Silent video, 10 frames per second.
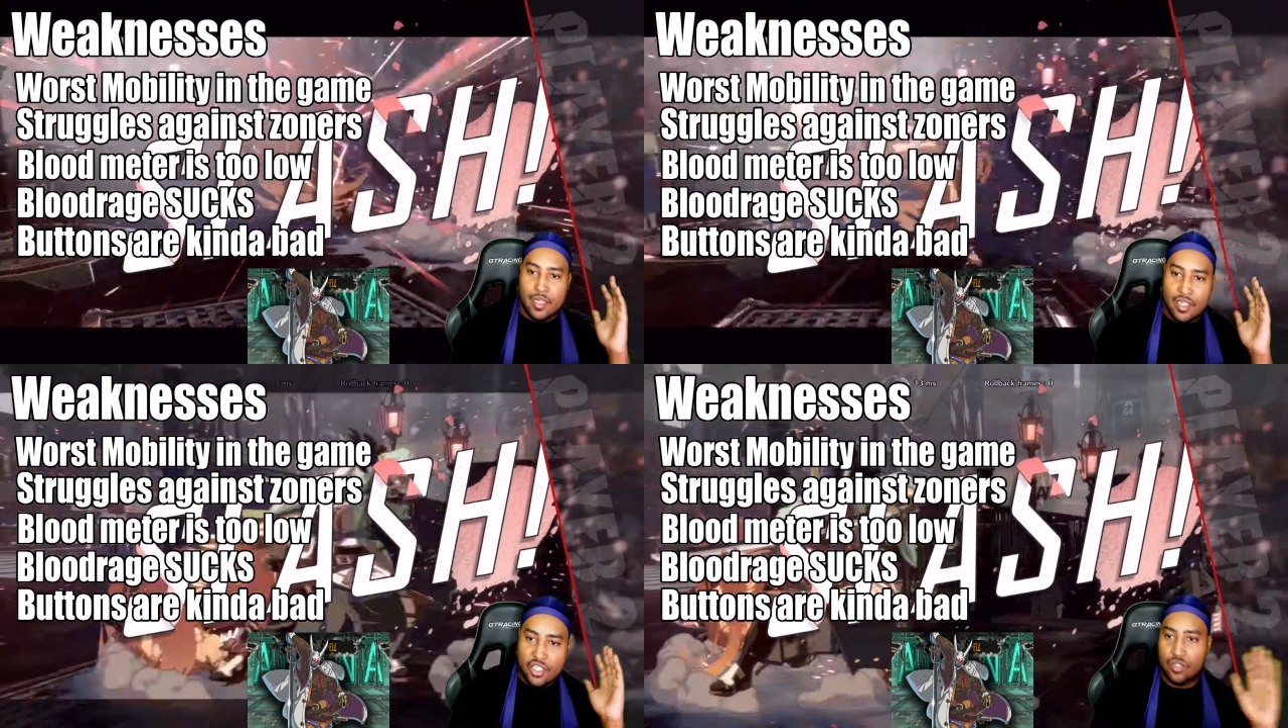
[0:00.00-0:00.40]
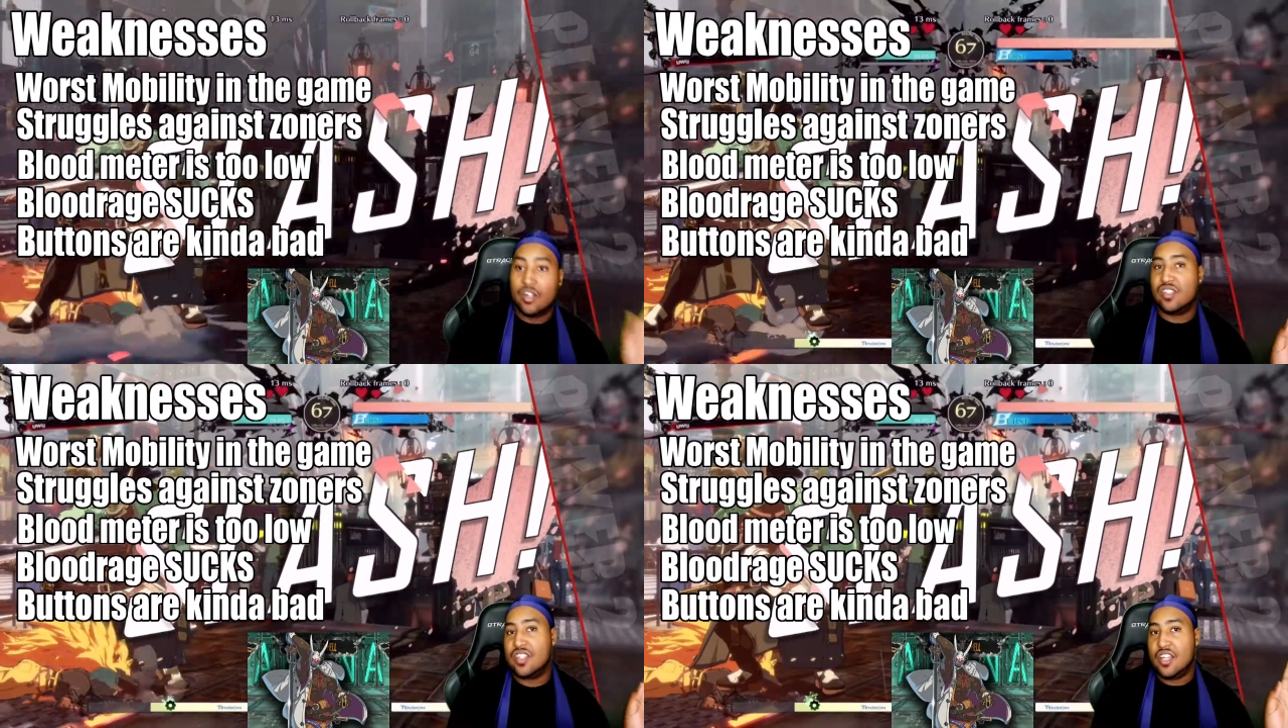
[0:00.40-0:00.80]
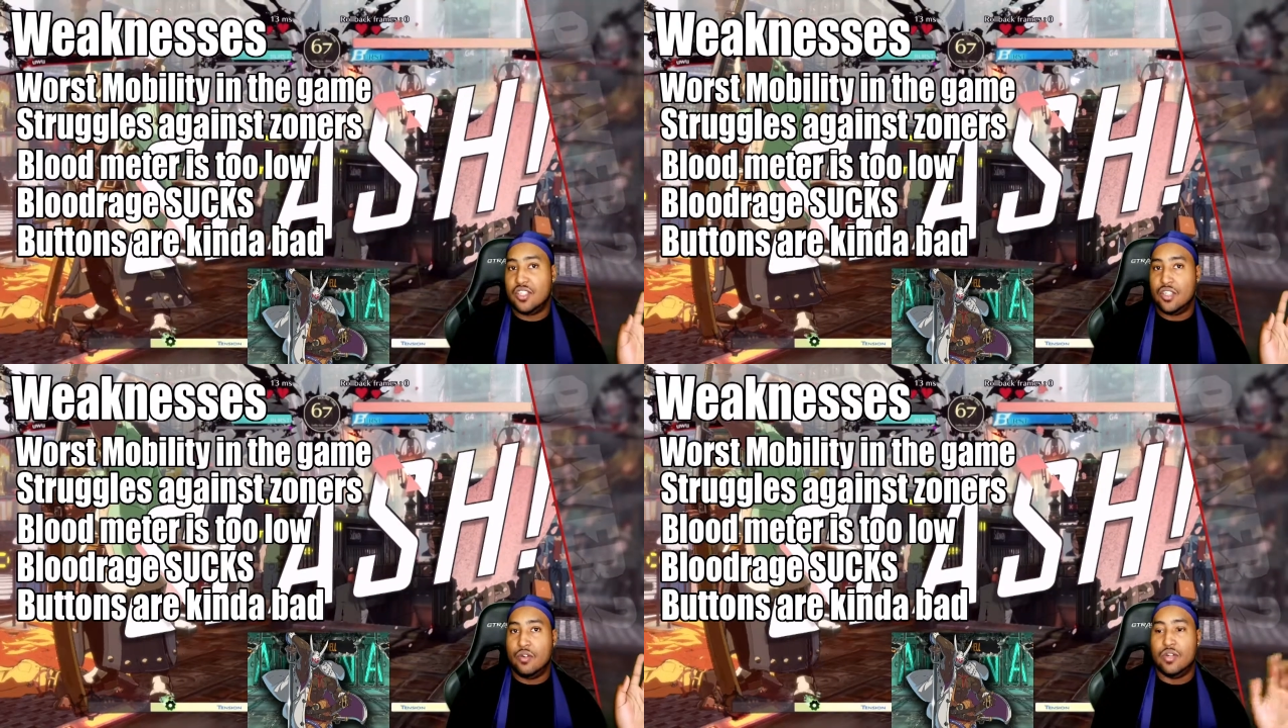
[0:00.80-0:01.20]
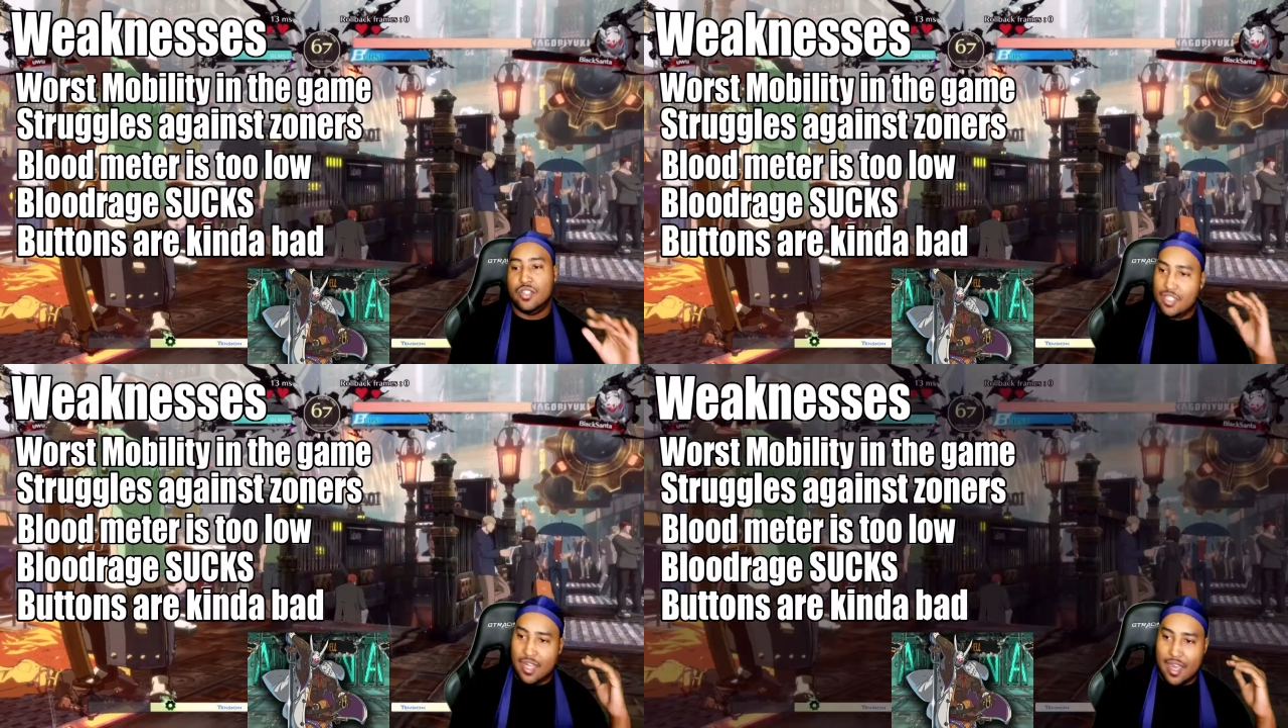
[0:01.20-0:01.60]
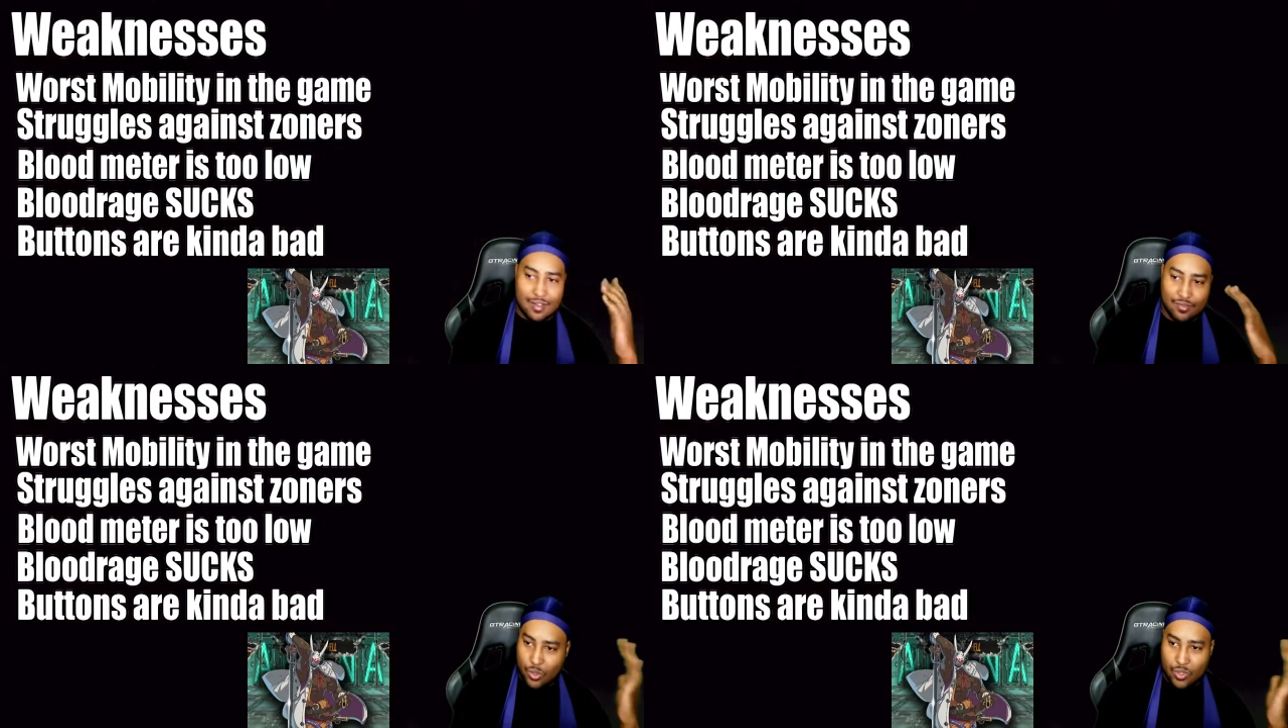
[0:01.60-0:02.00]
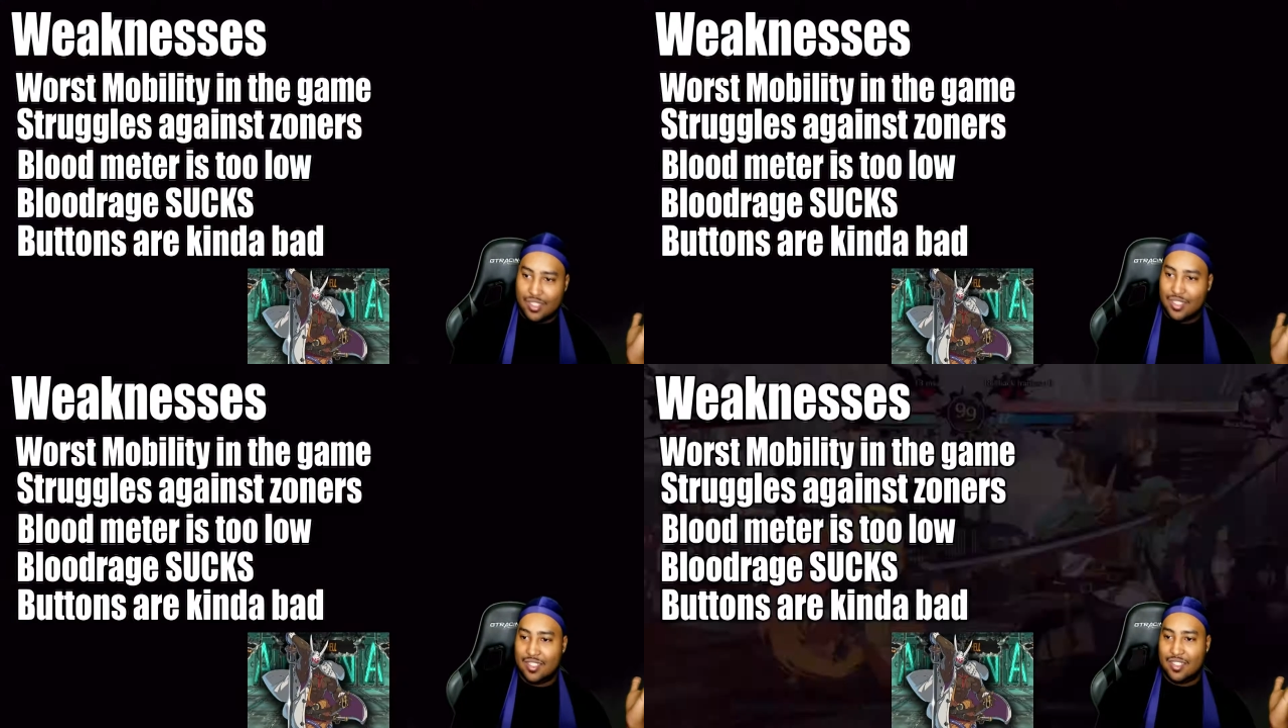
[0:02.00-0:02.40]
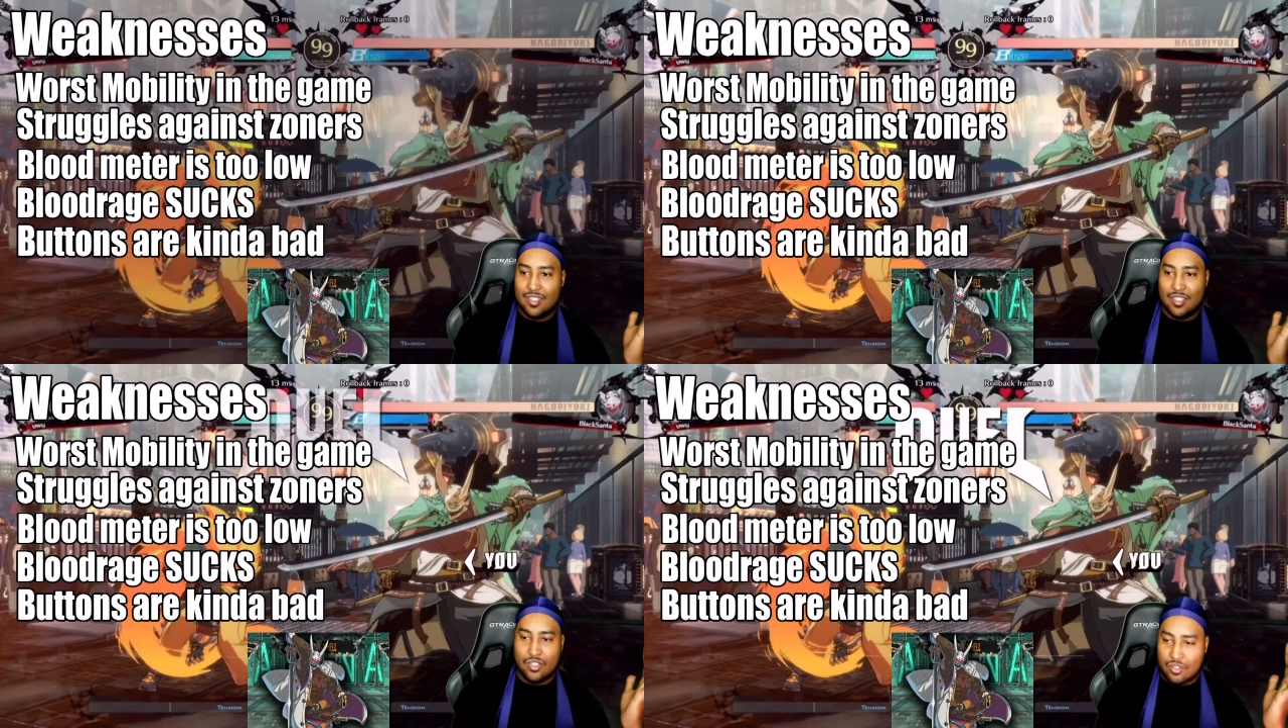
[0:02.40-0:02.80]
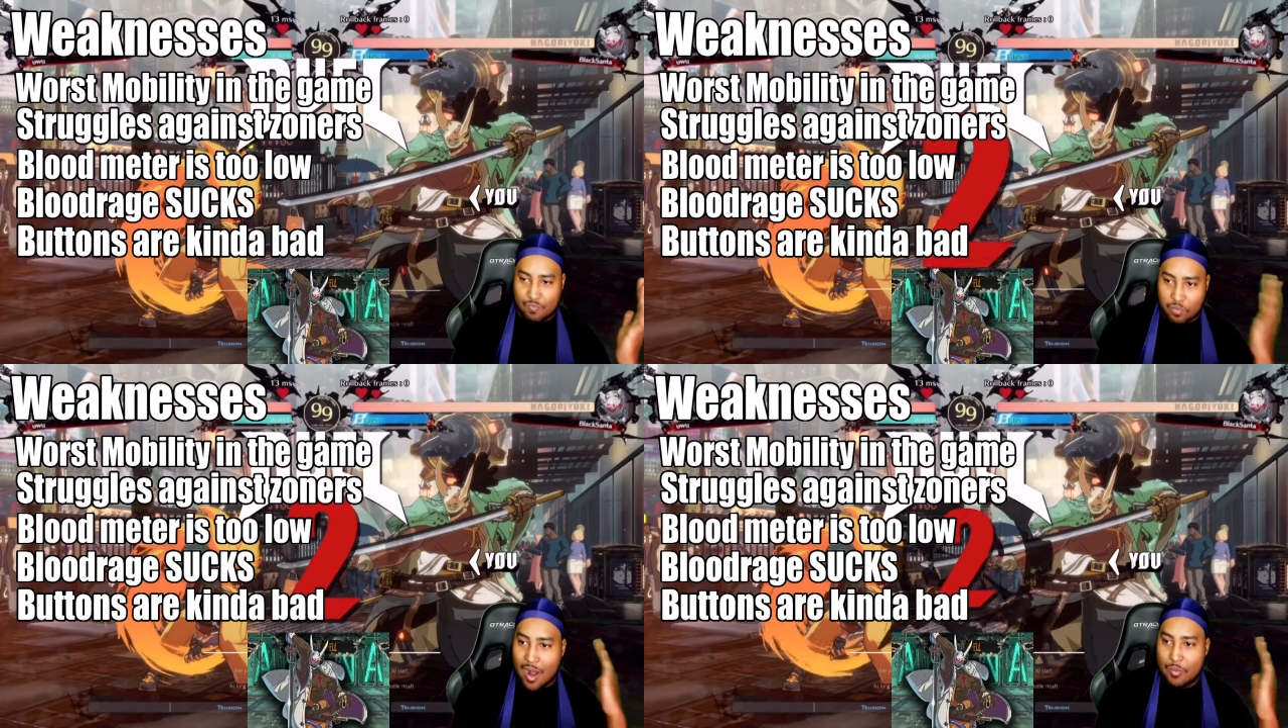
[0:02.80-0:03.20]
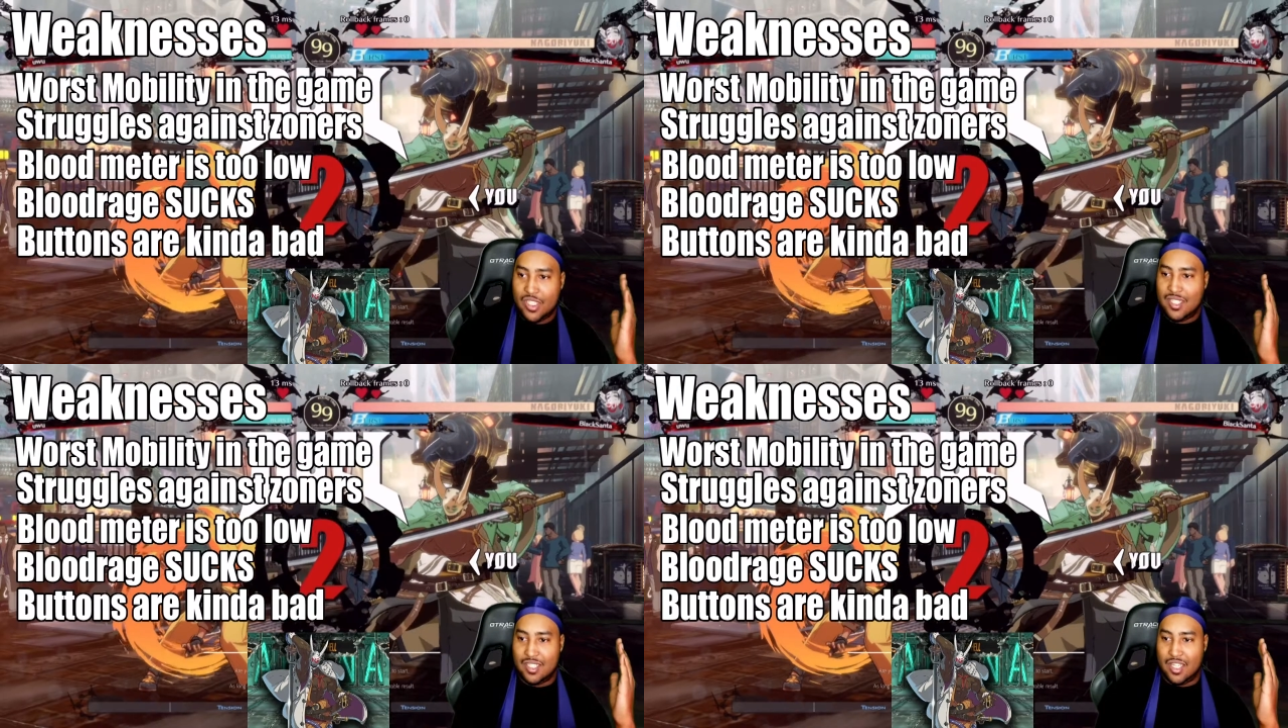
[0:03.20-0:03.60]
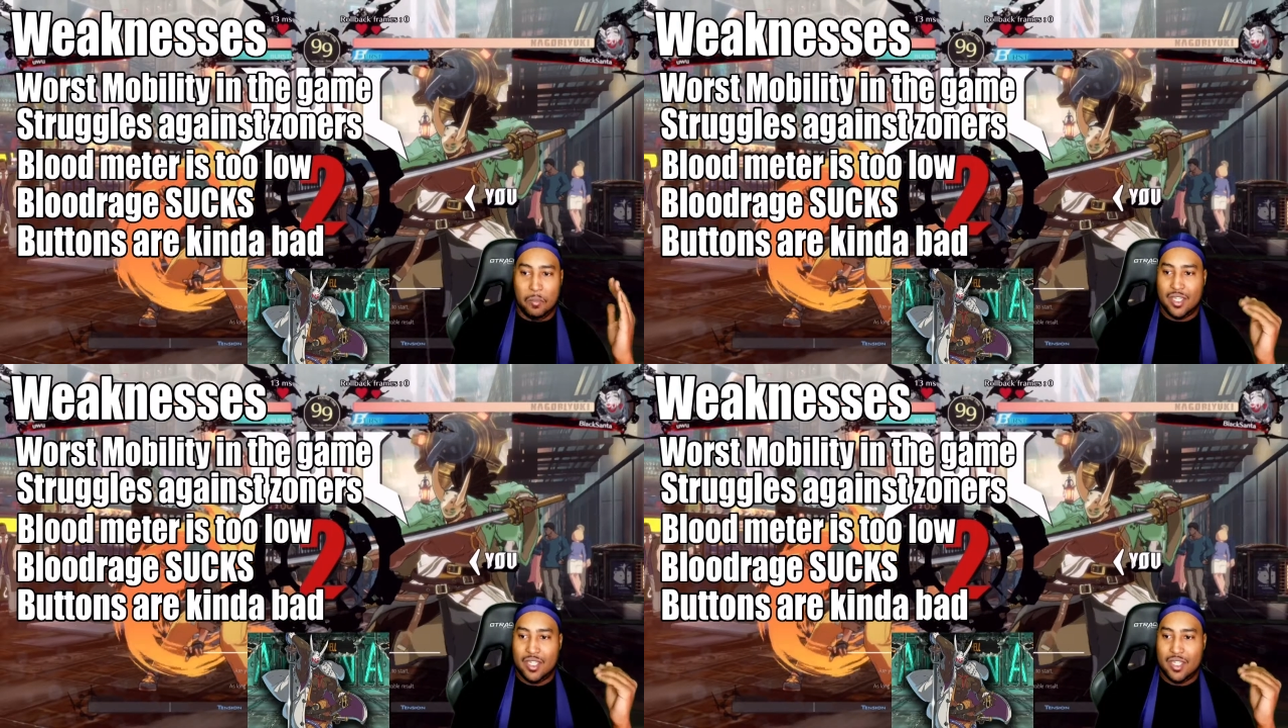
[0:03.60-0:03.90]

Struggles against zoners. Now, of course, this you've probably seen this coming.